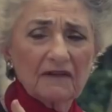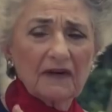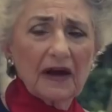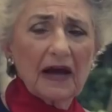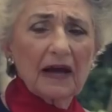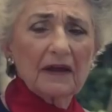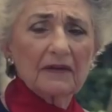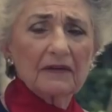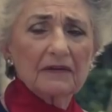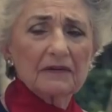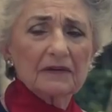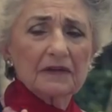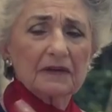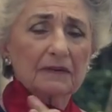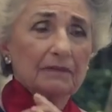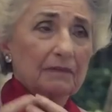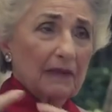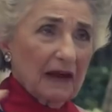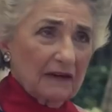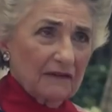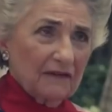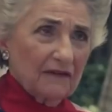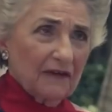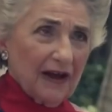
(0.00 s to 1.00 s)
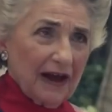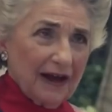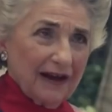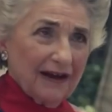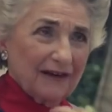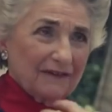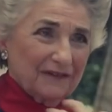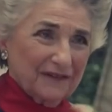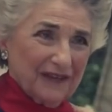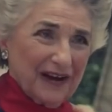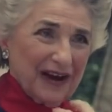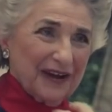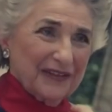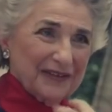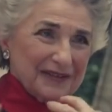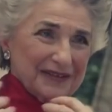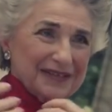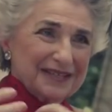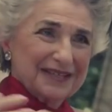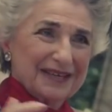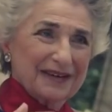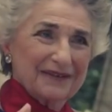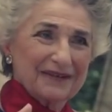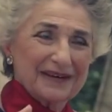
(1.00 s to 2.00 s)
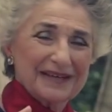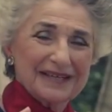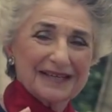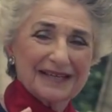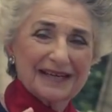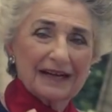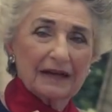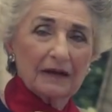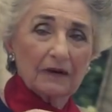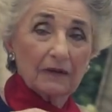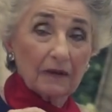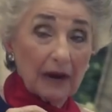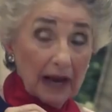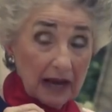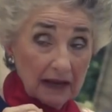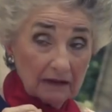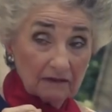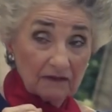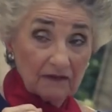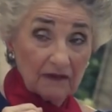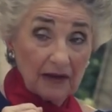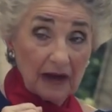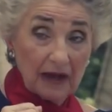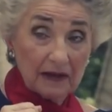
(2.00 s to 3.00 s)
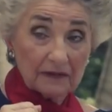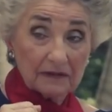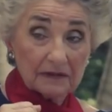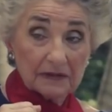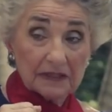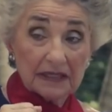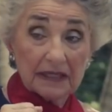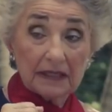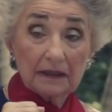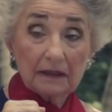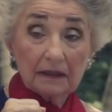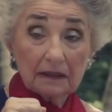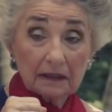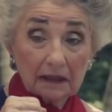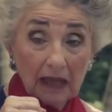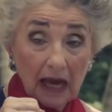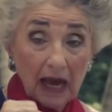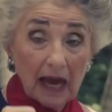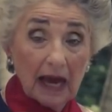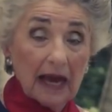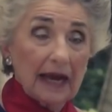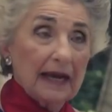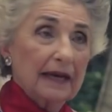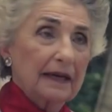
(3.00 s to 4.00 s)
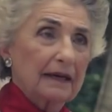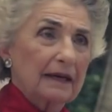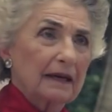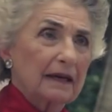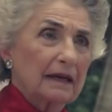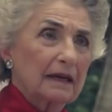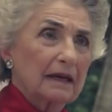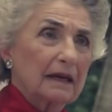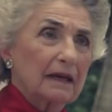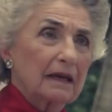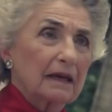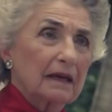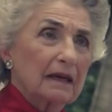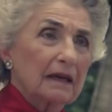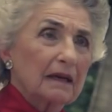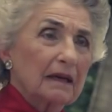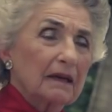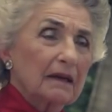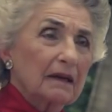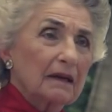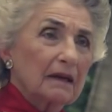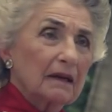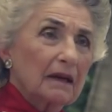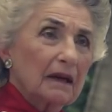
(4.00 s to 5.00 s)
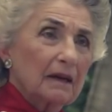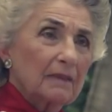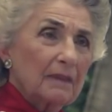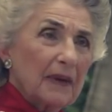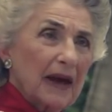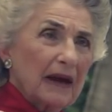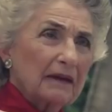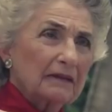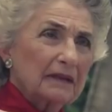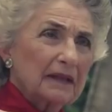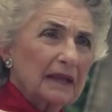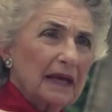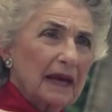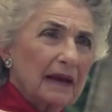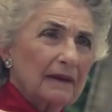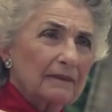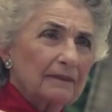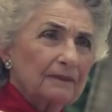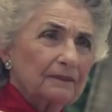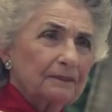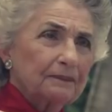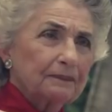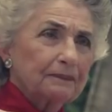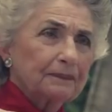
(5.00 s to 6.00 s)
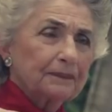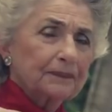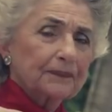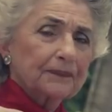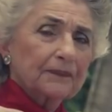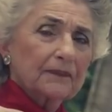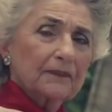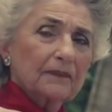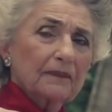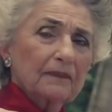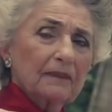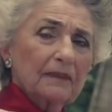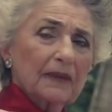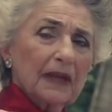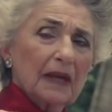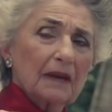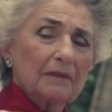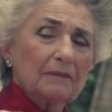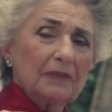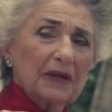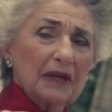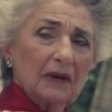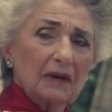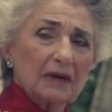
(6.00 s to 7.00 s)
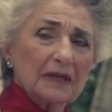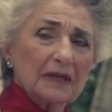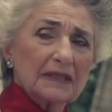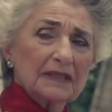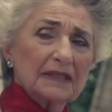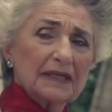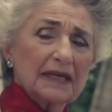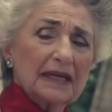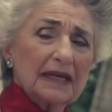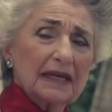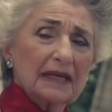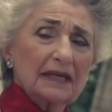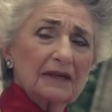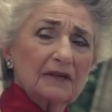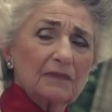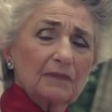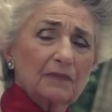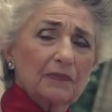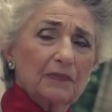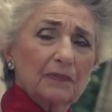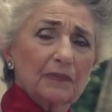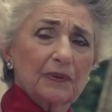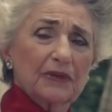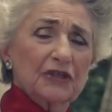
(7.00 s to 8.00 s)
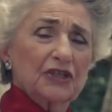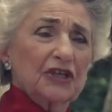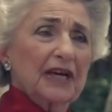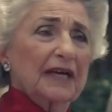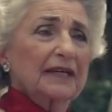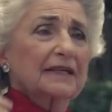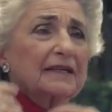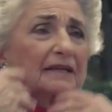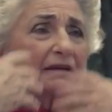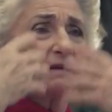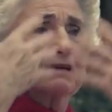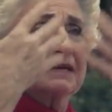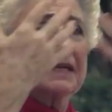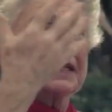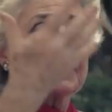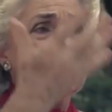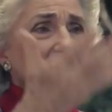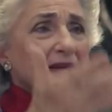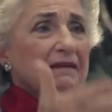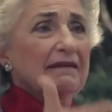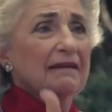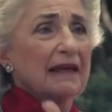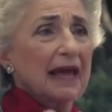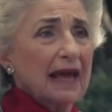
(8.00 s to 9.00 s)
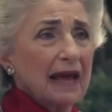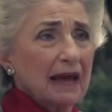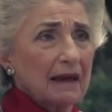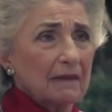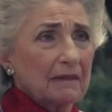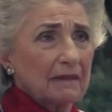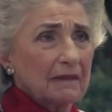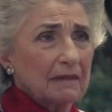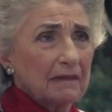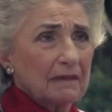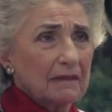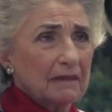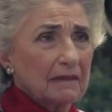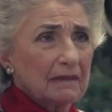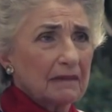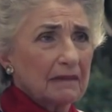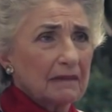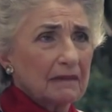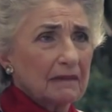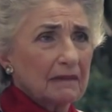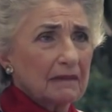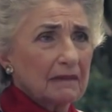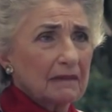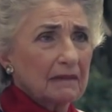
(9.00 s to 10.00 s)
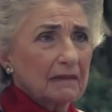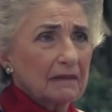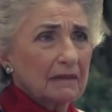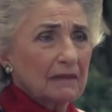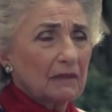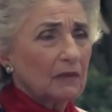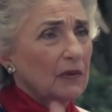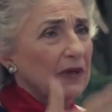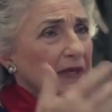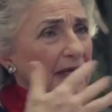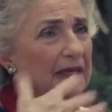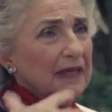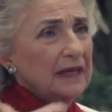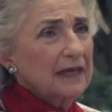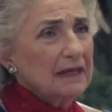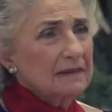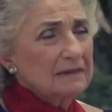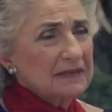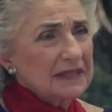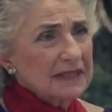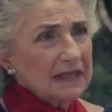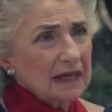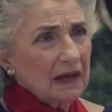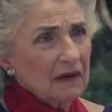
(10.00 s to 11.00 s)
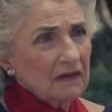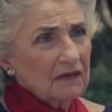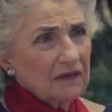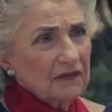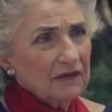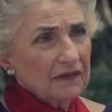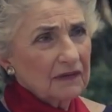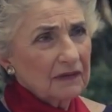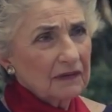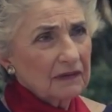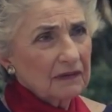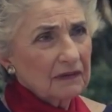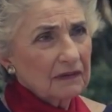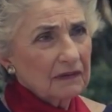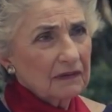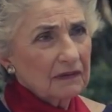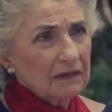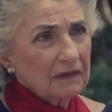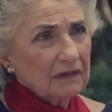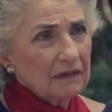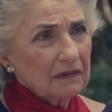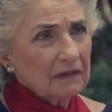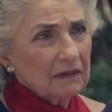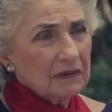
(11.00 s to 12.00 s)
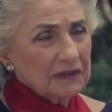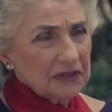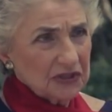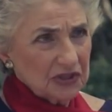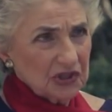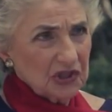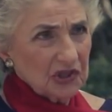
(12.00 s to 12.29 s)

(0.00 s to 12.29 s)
fathers, my father's generation and grandfathers. He lied about them because he projected onto them what he himself was